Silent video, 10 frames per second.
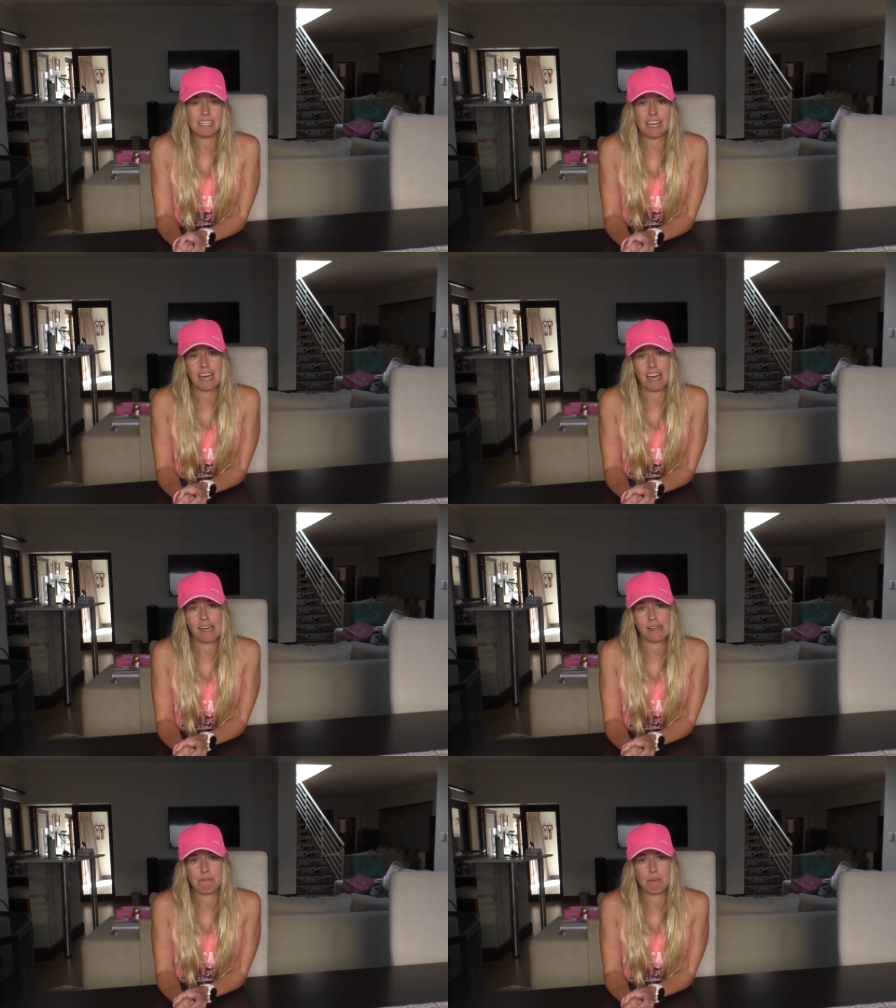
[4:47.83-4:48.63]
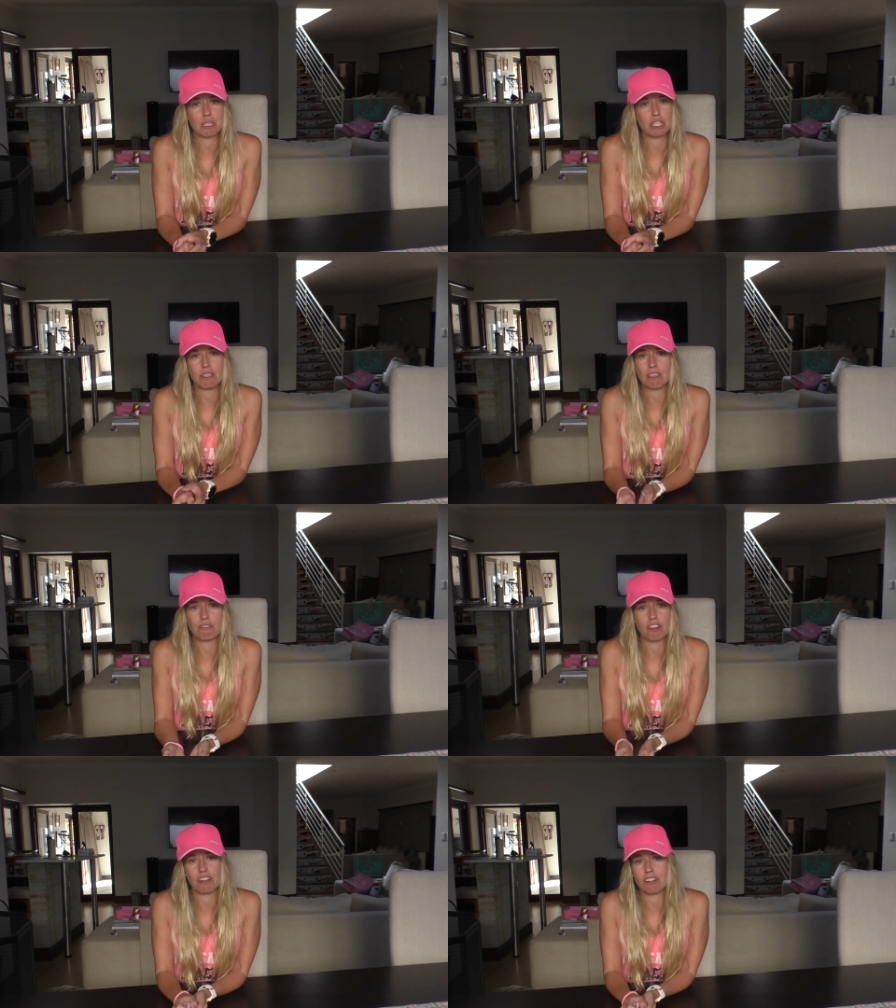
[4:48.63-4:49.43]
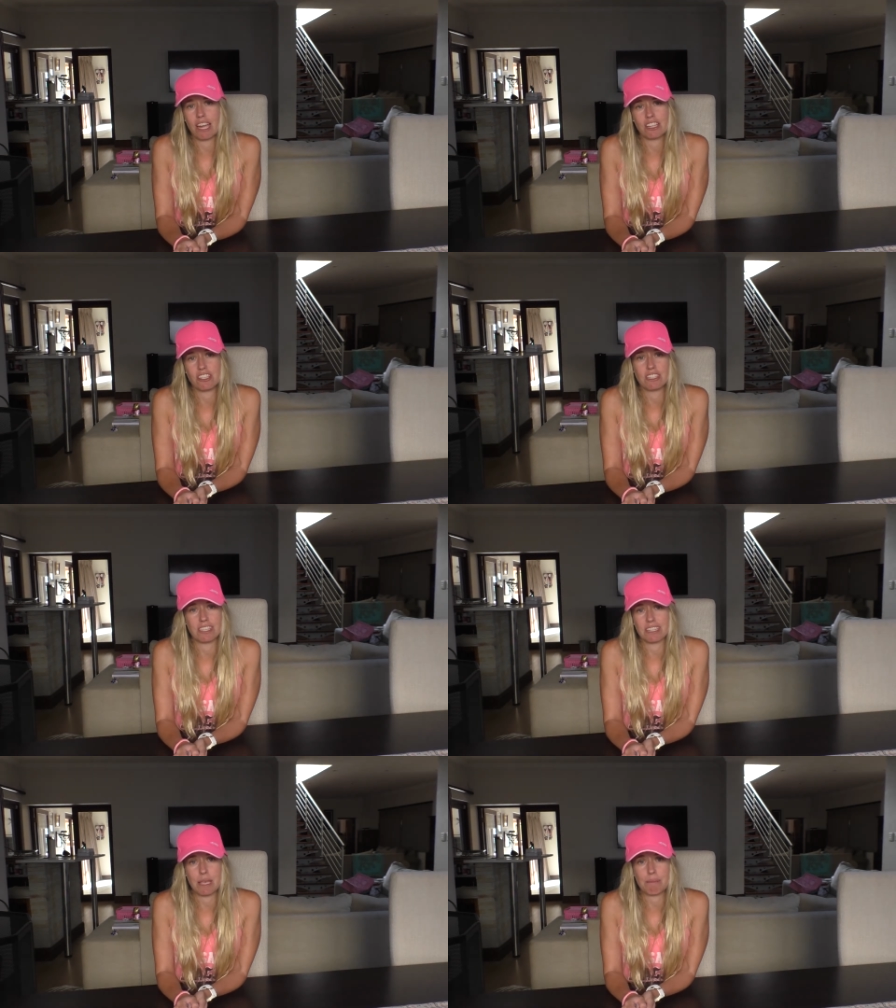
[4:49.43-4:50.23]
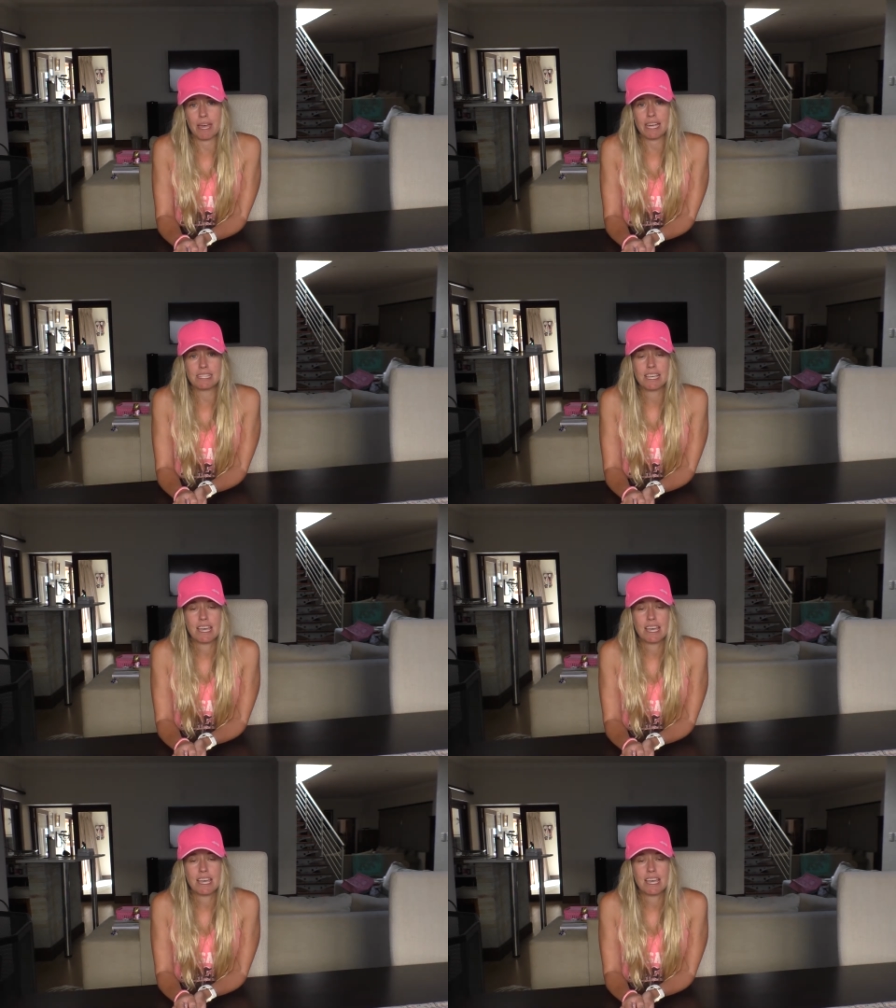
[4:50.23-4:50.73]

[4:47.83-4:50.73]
But you've got to actually just accept that.